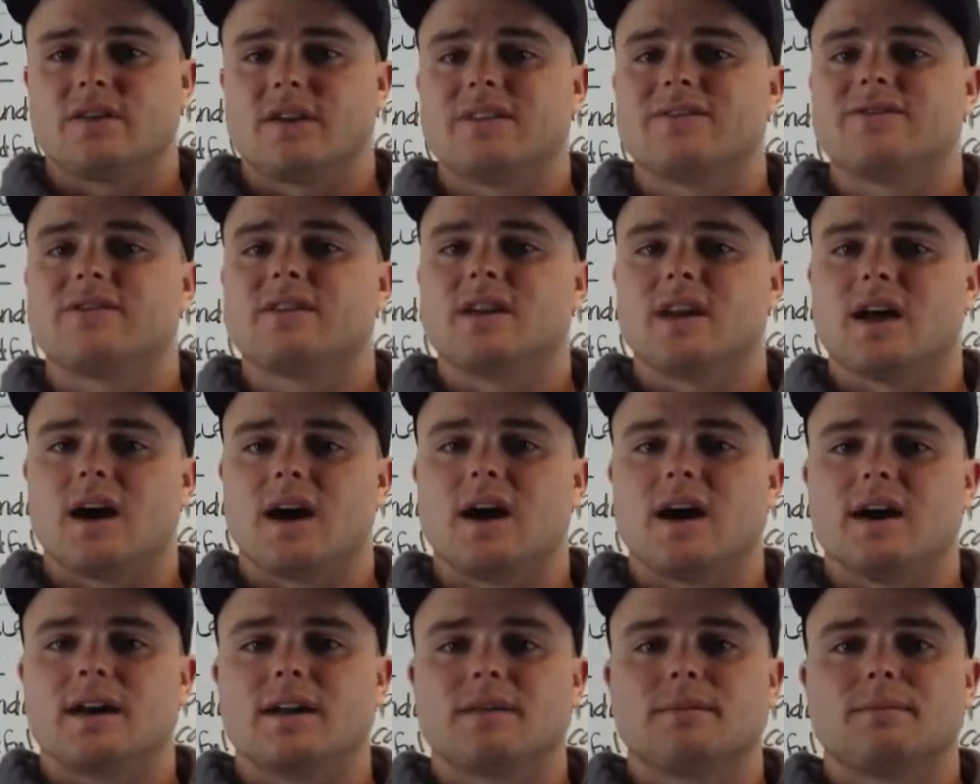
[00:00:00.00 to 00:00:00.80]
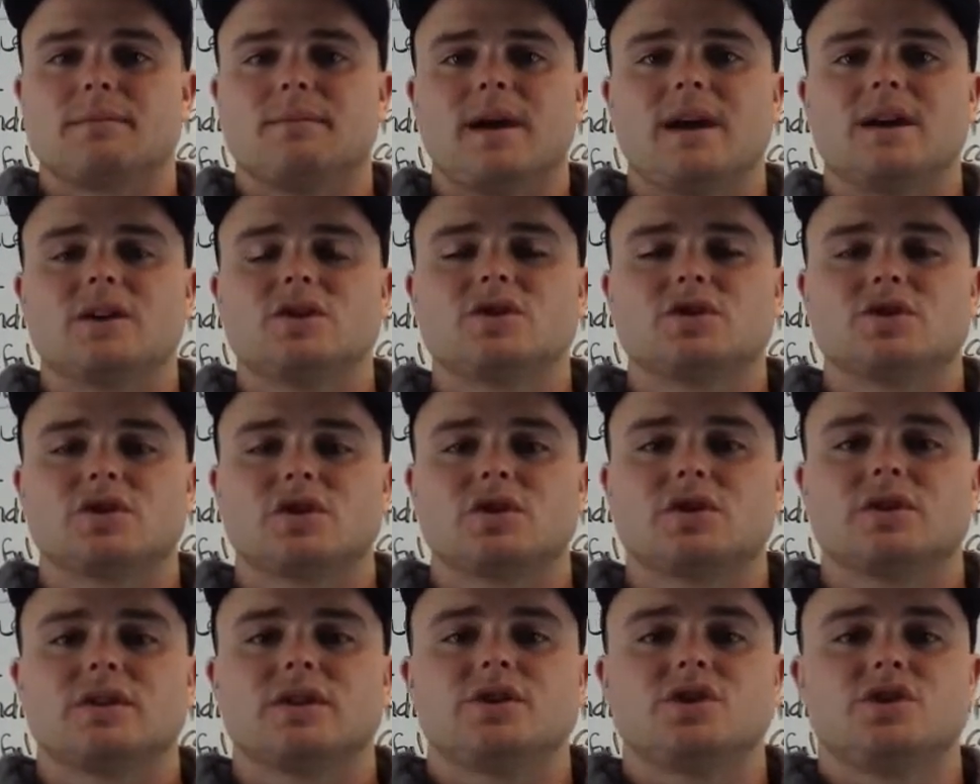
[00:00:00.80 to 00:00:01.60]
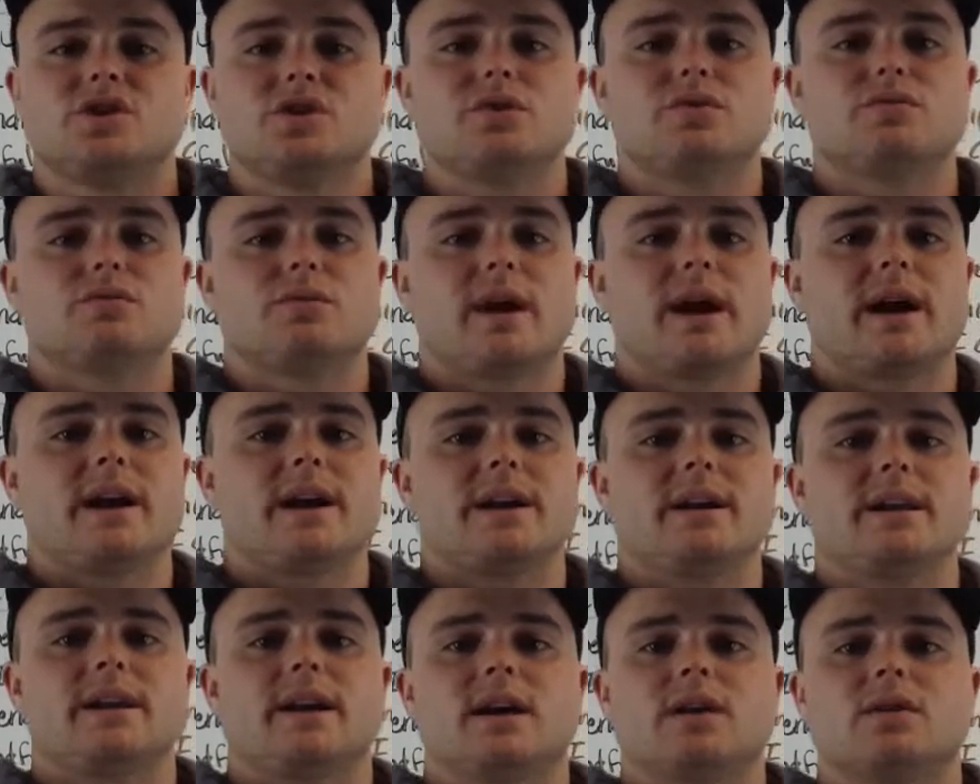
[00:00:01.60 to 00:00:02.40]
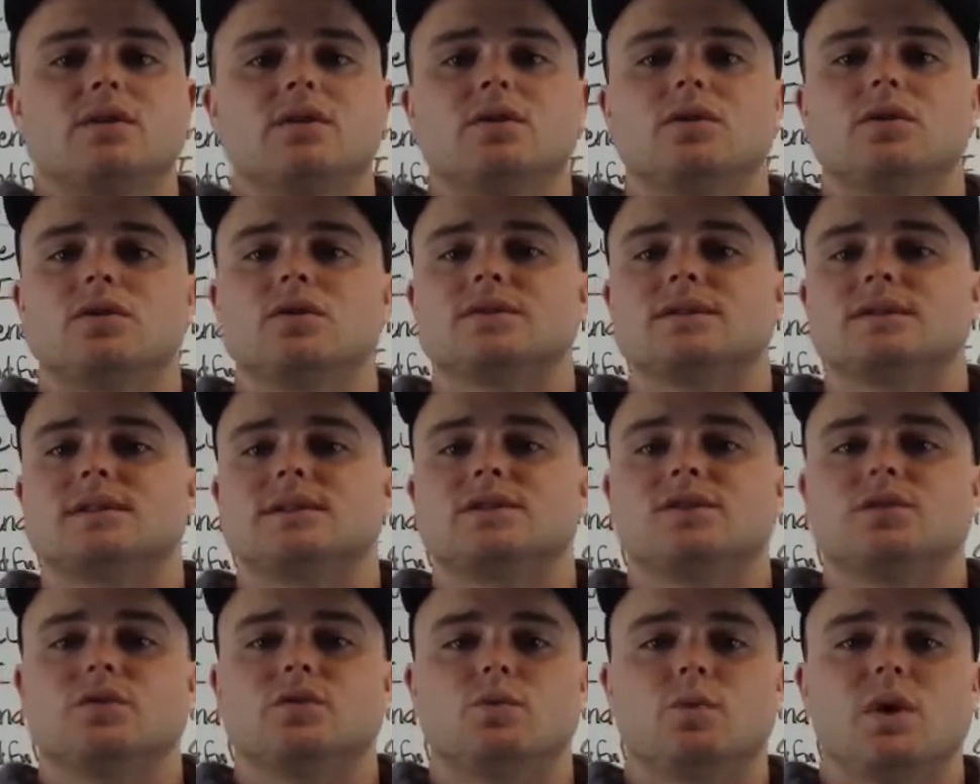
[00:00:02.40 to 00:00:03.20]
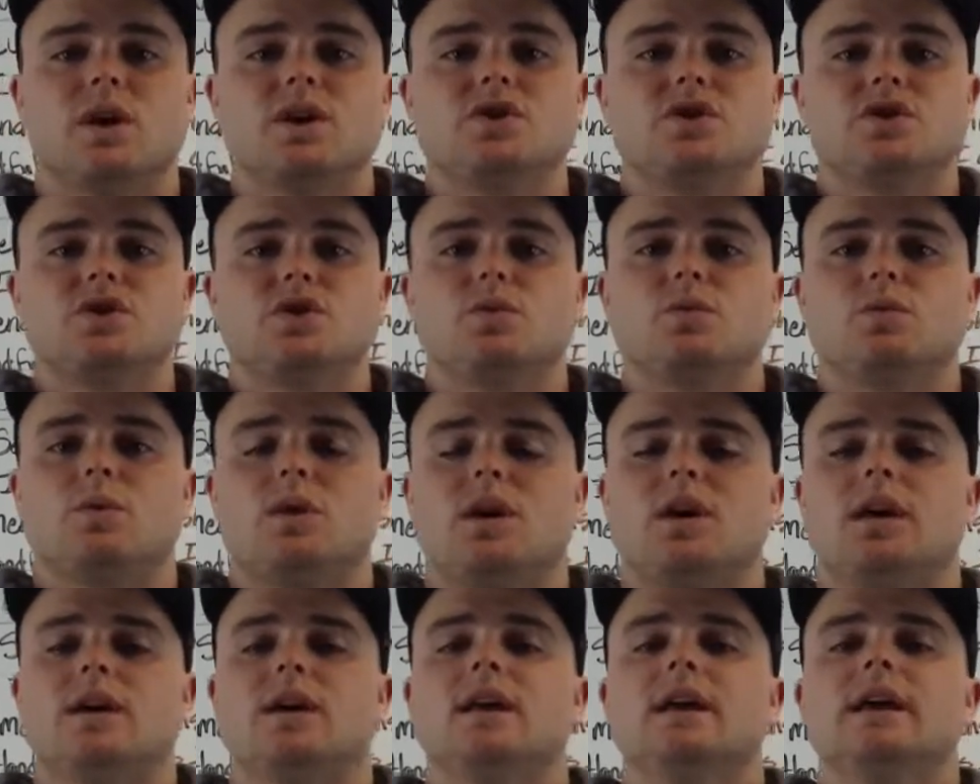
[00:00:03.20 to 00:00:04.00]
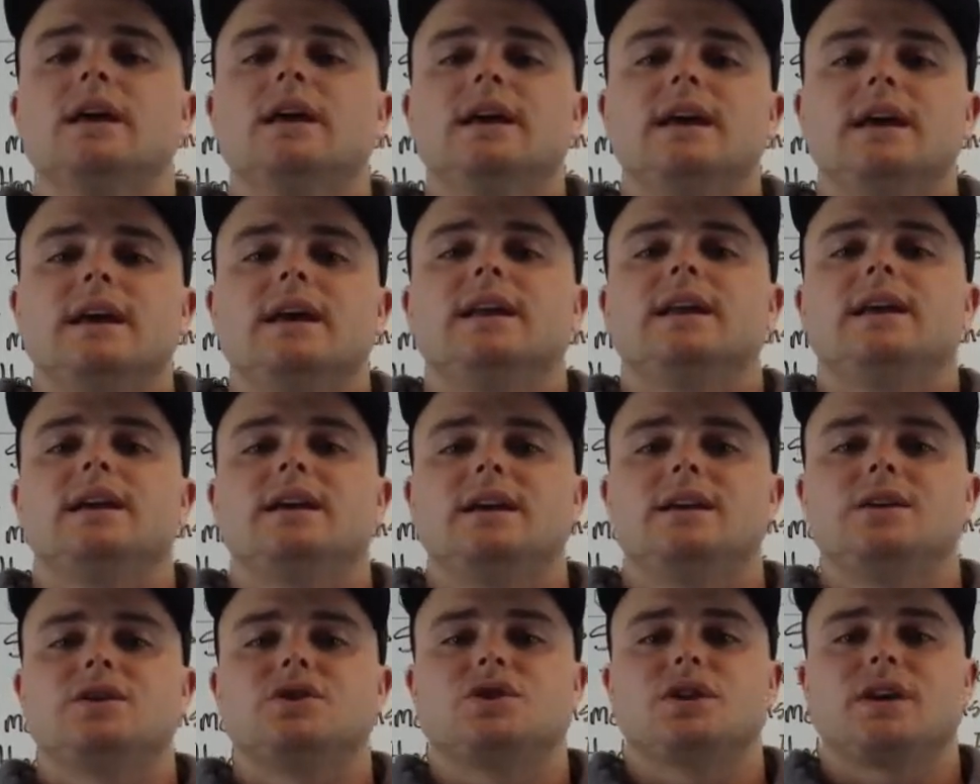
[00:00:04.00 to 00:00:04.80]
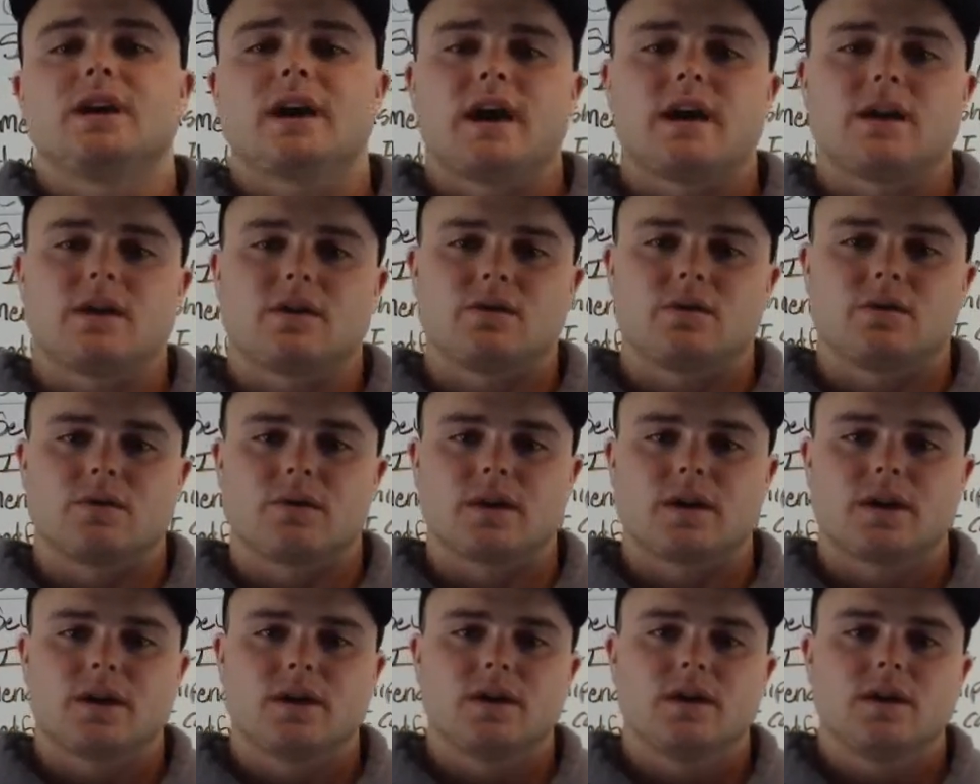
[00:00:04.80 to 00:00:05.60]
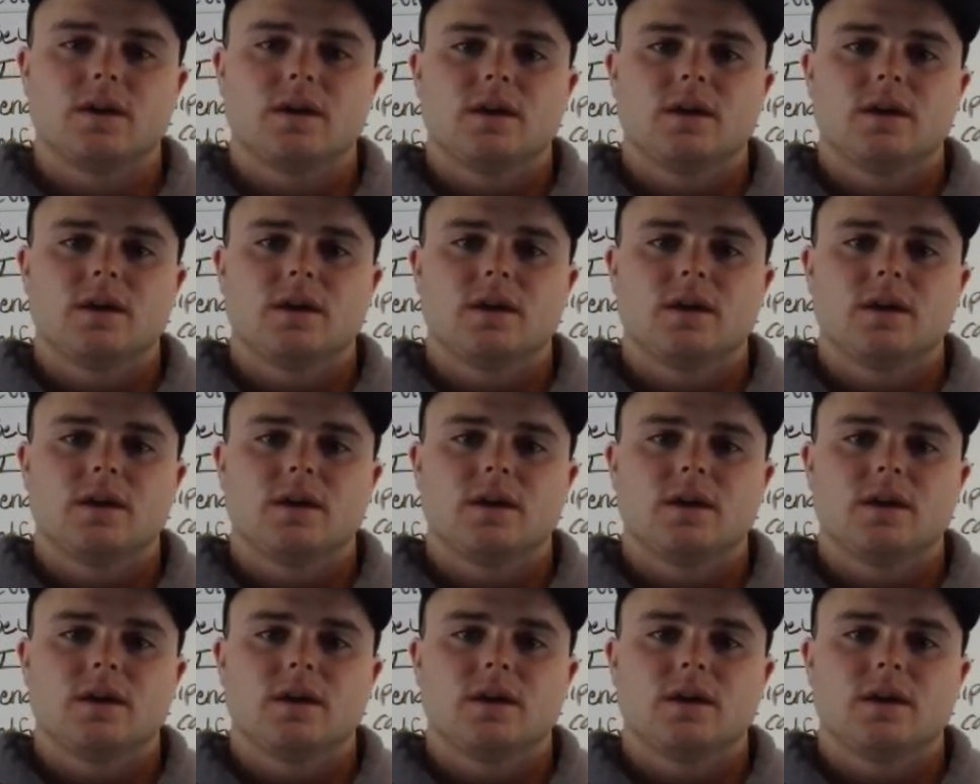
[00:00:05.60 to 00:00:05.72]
If not, make sure that you're writing down goals as to what you want in each category.